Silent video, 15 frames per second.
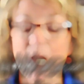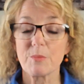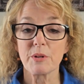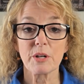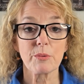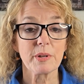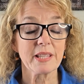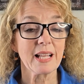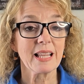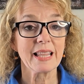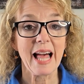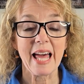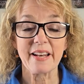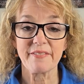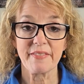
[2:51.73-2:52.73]
I work with a
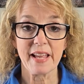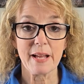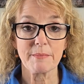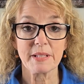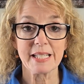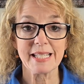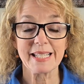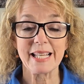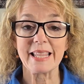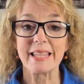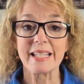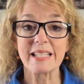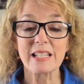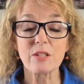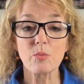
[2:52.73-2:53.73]
lot of families,
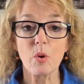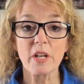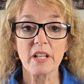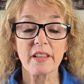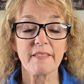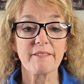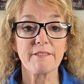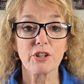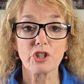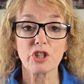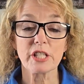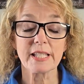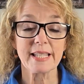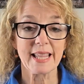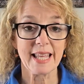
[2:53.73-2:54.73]
and this is one of the
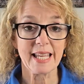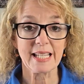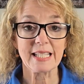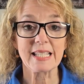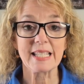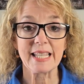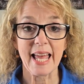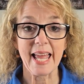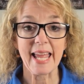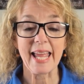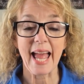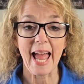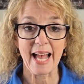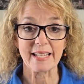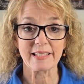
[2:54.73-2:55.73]
first things
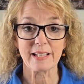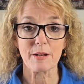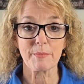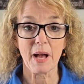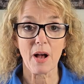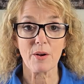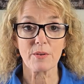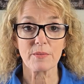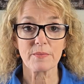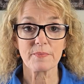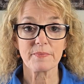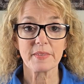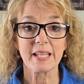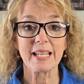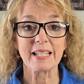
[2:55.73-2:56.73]
they ask about
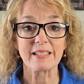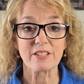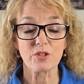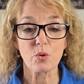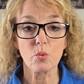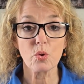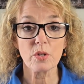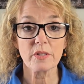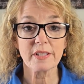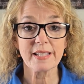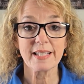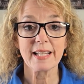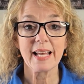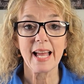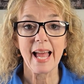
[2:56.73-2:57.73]
is
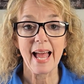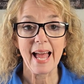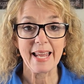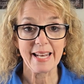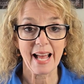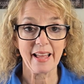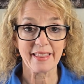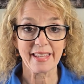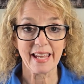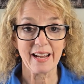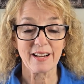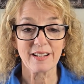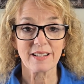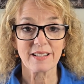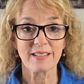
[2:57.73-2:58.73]
schools and
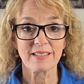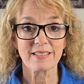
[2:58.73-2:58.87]
healthcare.